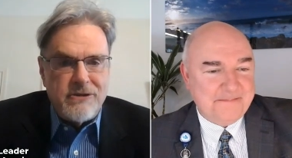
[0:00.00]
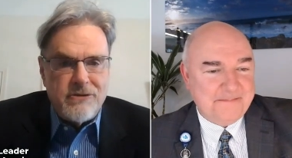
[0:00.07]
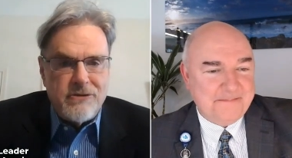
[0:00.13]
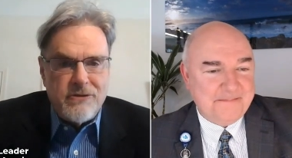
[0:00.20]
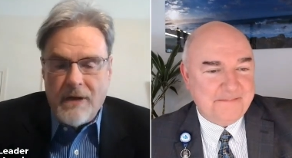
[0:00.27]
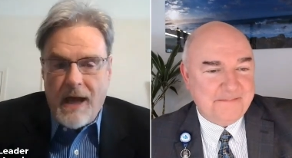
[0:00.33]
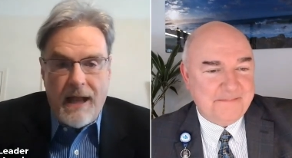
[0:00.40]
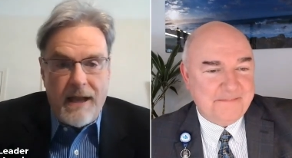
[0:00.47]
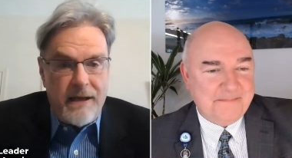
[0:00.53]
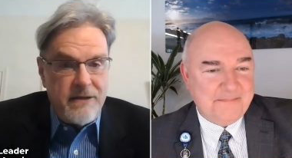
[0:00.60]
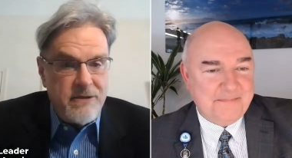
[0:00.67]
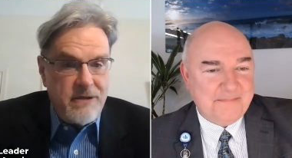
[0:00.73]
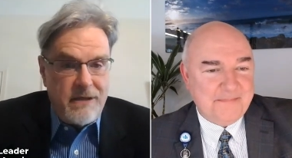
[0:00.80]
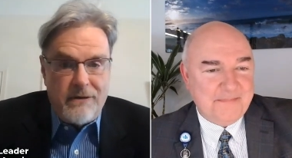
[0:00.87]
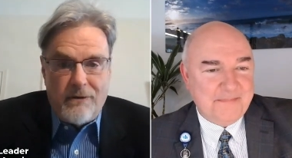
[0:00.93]
Speaker 1: your knowledge,
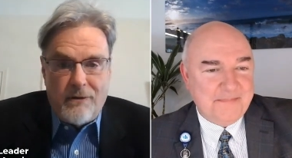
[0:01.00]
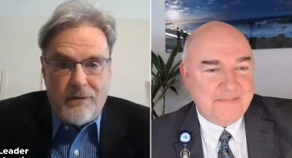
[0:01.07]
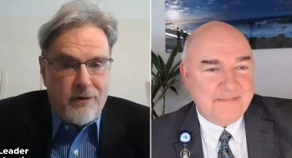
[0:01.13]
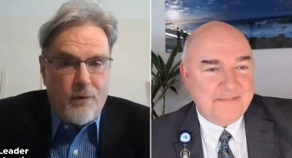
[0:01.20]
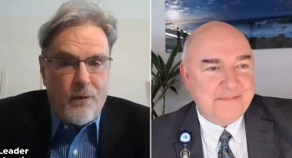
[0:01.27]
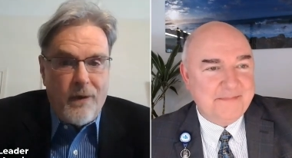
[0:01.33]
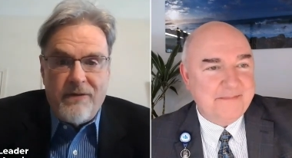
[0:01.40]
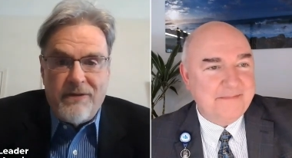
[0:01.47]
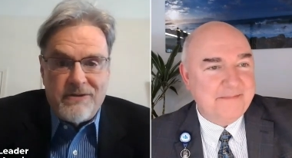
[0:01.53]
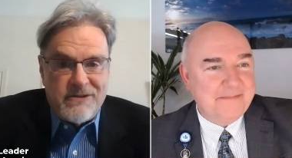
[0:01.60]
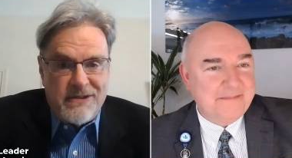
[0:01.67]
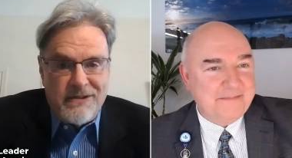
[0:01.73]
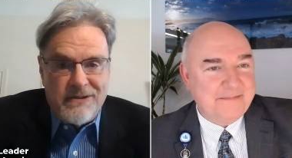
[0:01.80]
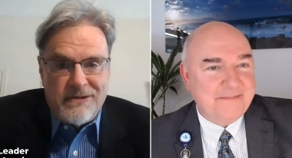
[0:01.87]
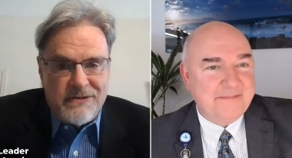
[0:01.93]
and your wealth of
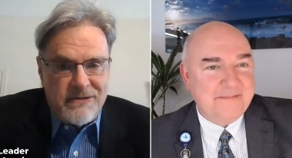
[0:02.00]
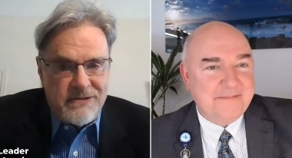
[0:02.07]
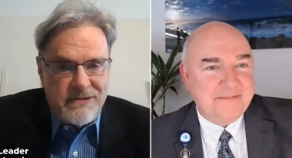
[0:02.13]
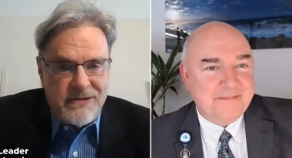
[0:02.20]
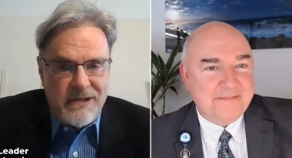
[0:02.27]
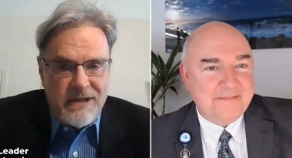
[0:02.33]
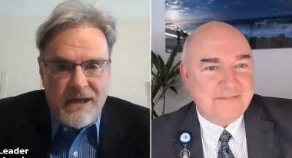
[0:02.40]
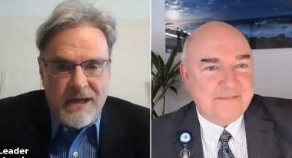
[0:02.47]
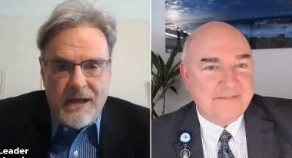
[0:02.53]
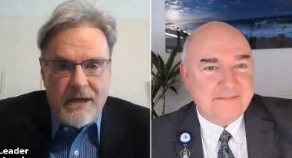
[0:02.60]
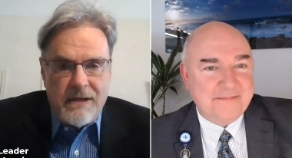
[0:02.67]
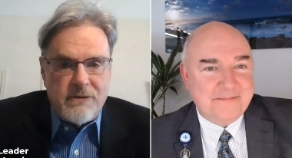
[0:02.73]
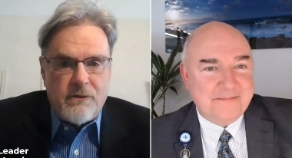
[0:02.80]
skills. It's